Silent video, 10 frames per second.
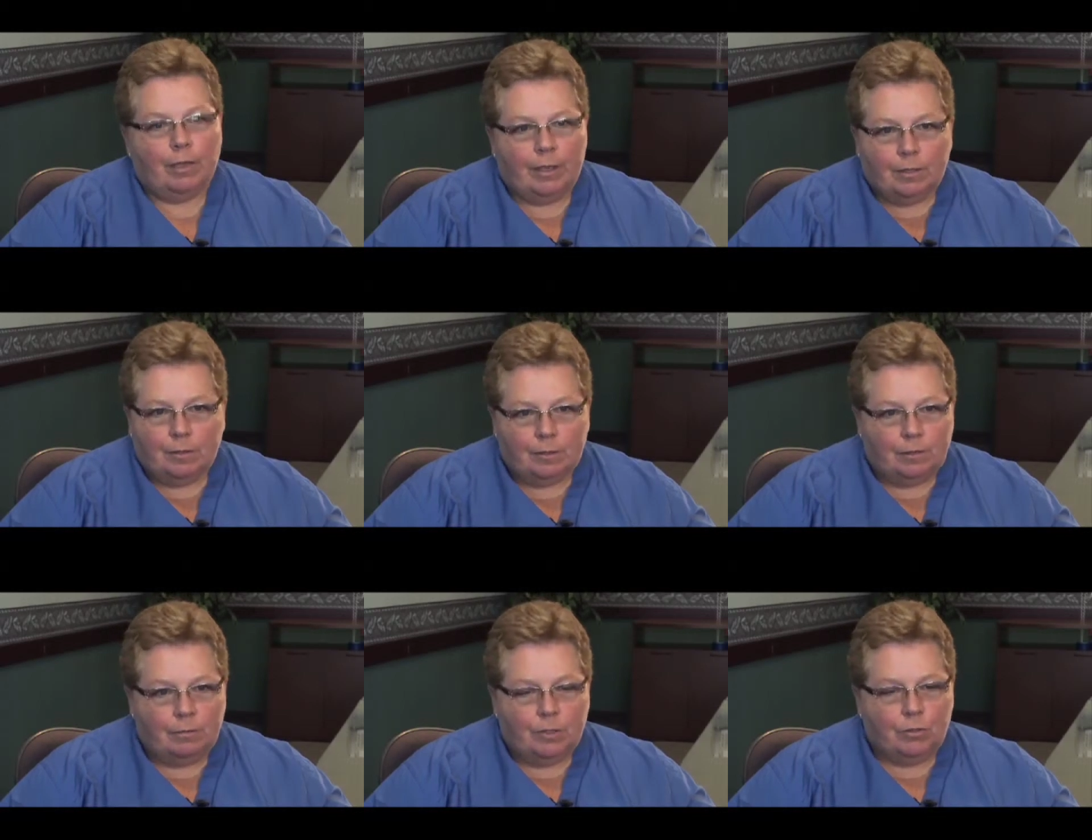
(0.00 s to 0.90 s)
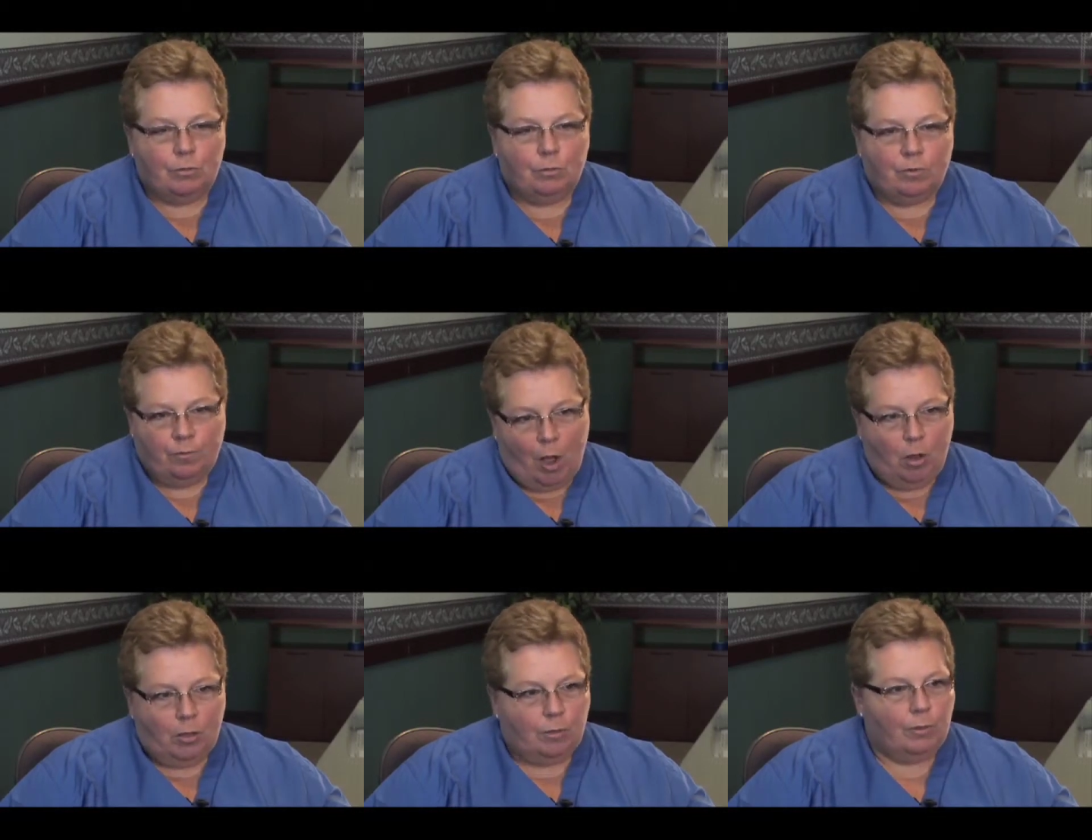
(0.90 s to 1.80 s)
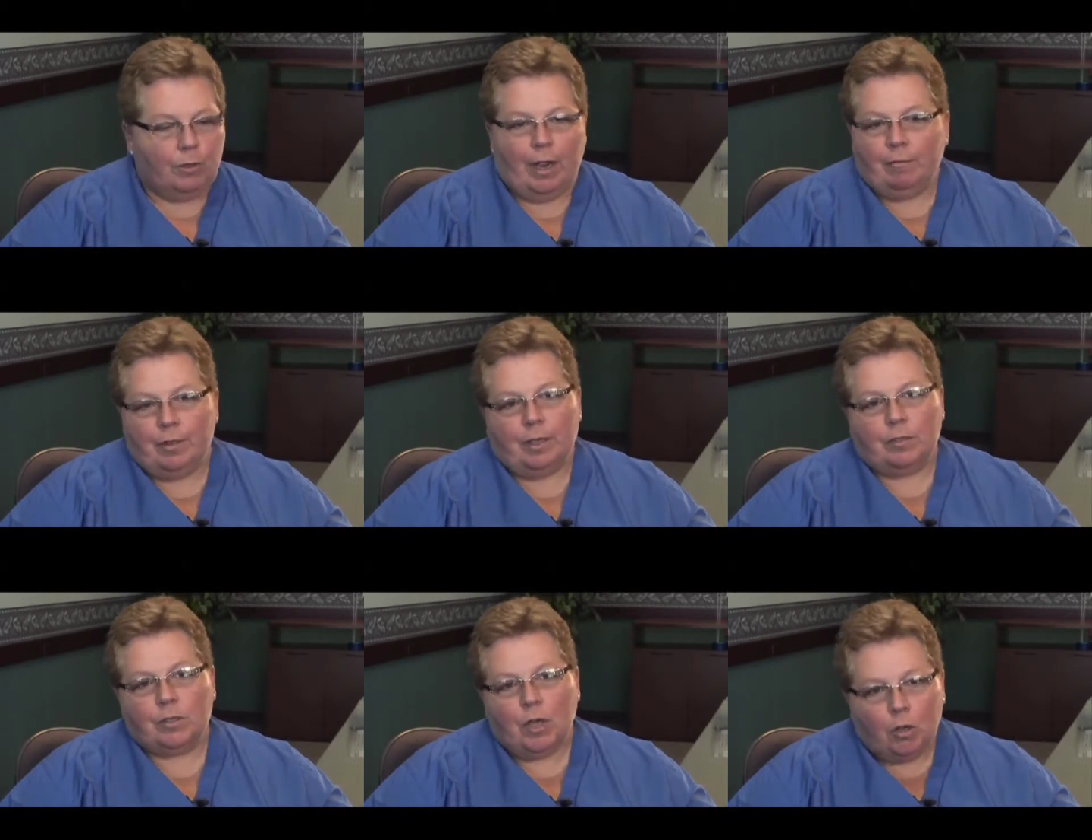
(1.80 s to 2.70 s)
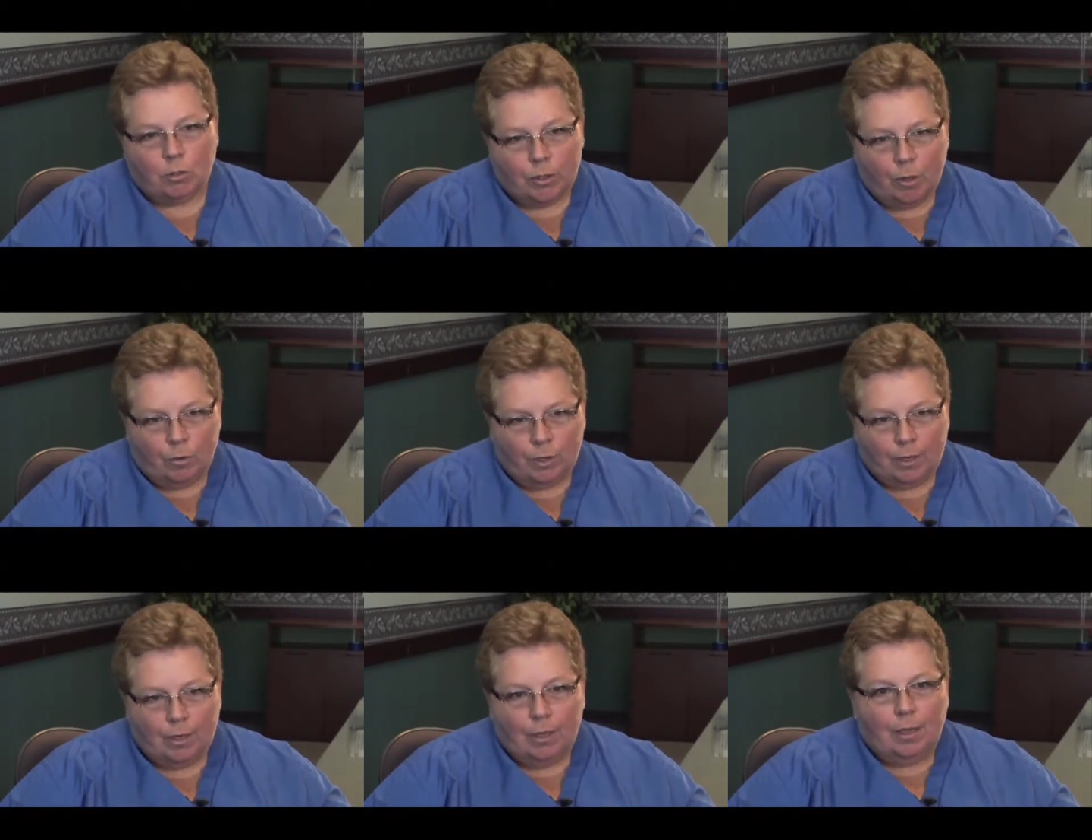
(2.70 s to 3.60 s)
easy to follow. Everything is color-coded.